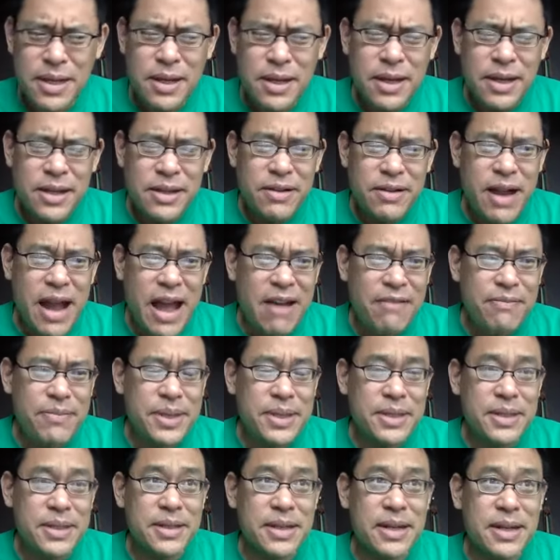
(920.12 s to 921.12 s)
There have
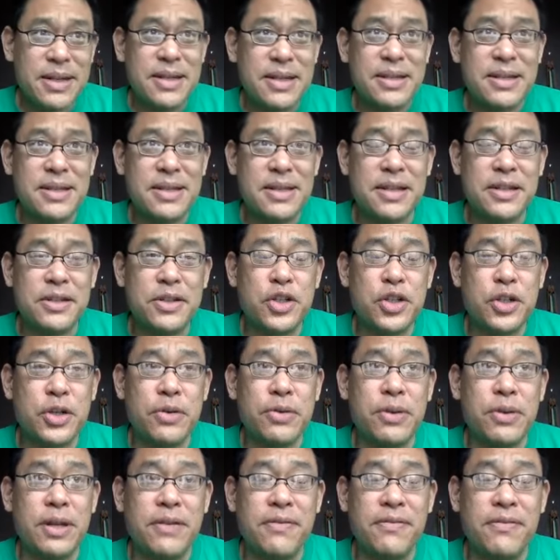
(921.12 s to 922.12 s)
been studies that show
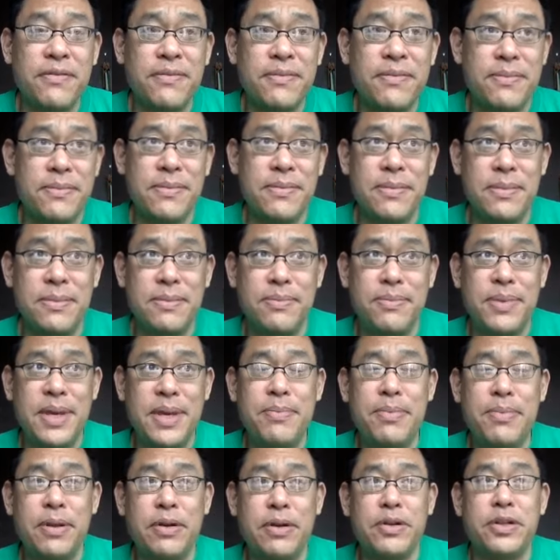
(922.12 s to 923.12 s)
that if
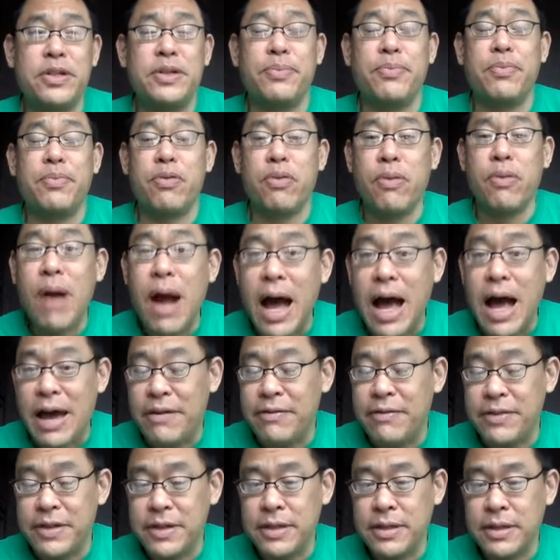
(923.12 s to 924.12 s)
people are
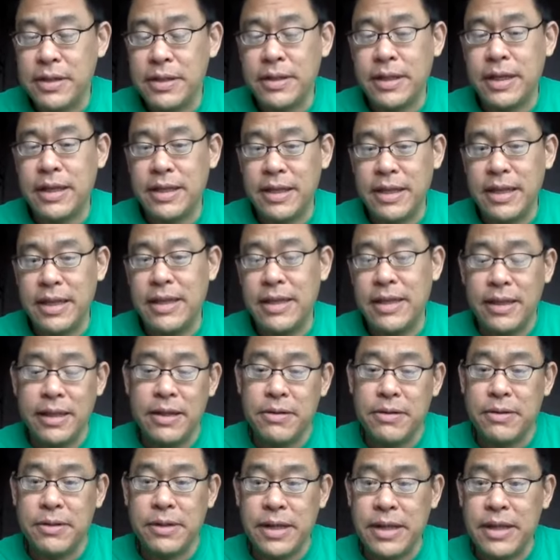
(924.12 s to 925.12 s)
deprived, like they
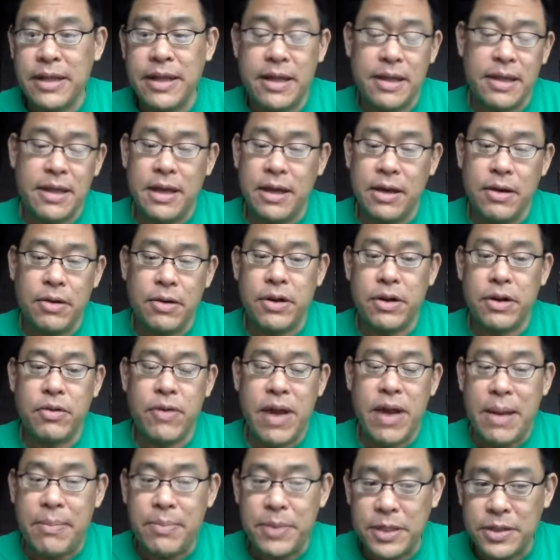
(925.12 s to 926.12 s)
literally, they go to
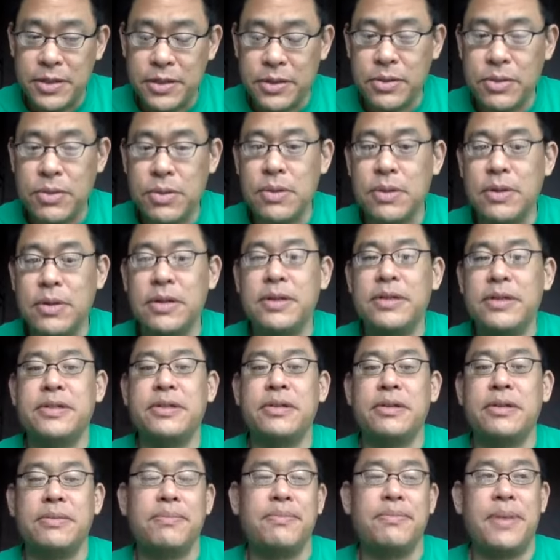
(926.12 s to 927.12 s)
crappy schools,
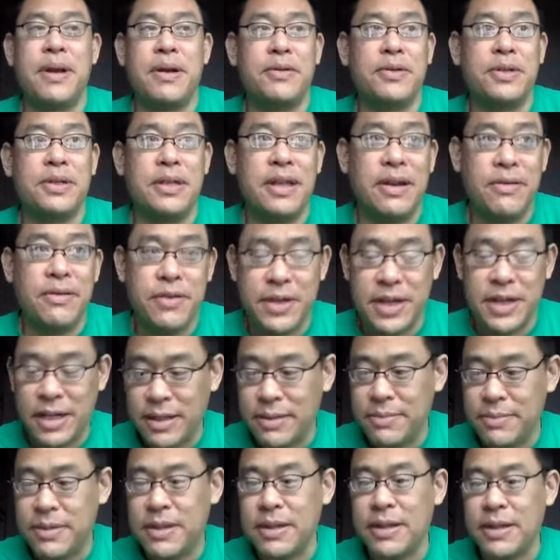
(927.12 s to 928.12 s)
their parents never take
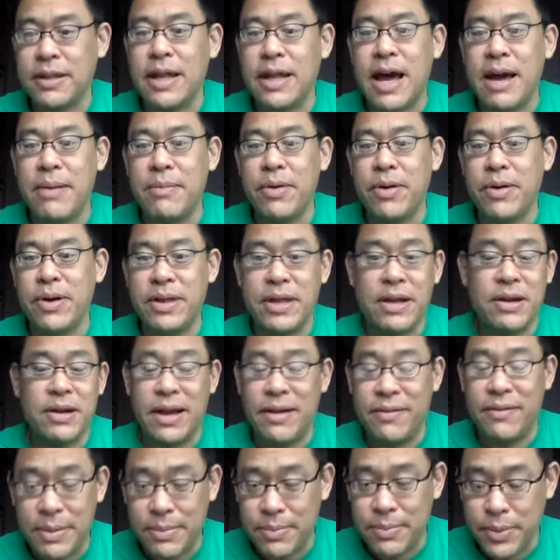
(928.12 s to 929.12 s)
them to the library, they don't
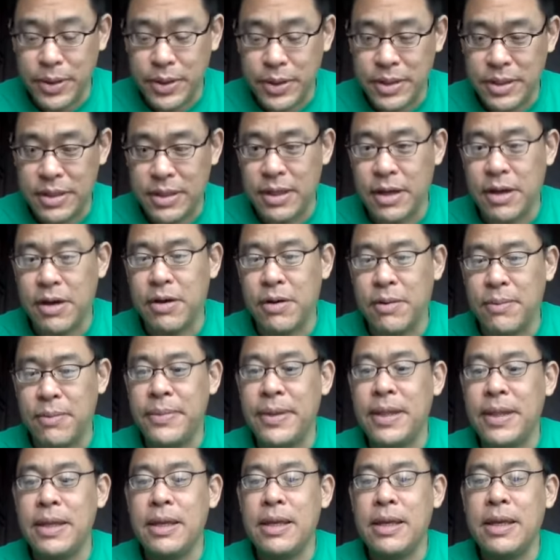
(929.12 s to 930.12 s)
have any books in the home,
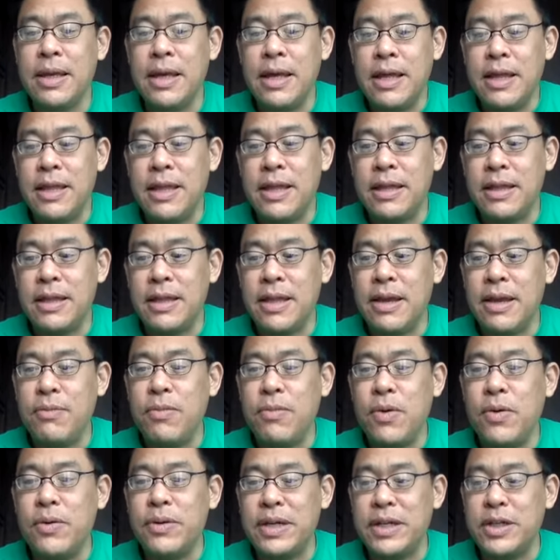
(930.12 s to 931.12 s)
that they
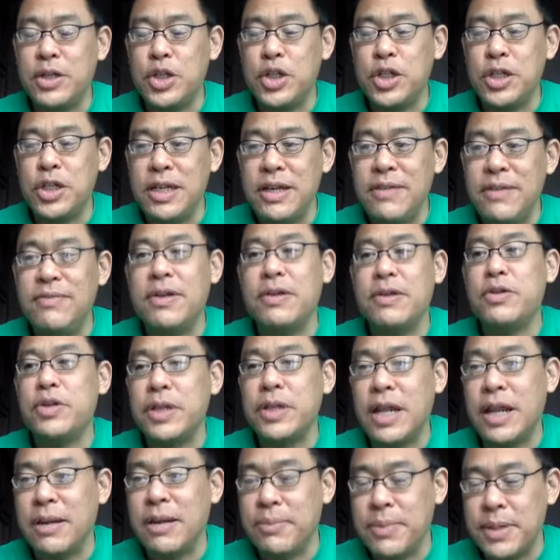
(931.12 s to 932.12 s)
won't achieve their
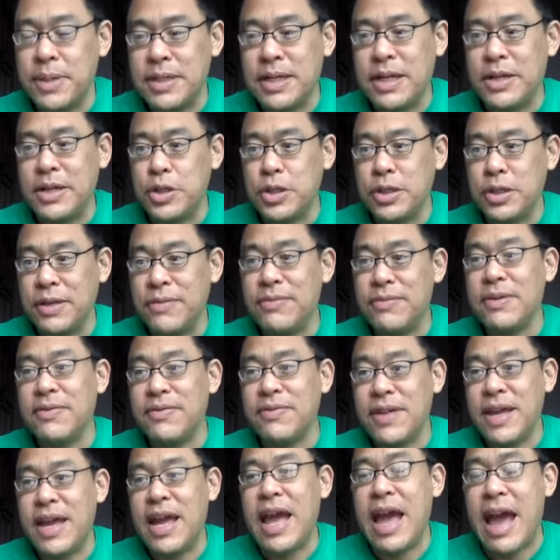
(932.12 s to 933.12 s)
genetic potential even if
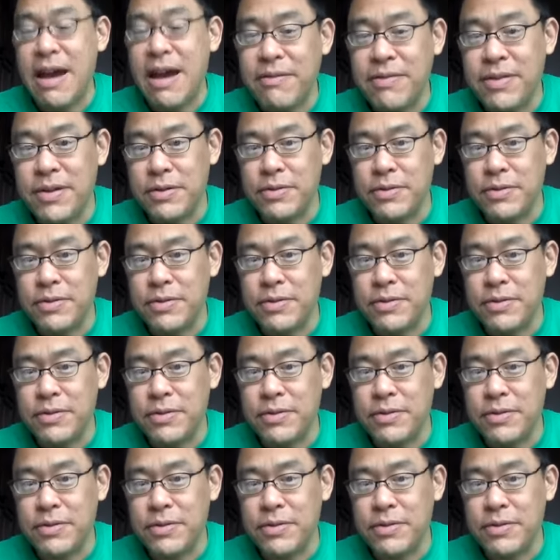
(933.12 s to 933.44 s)
they have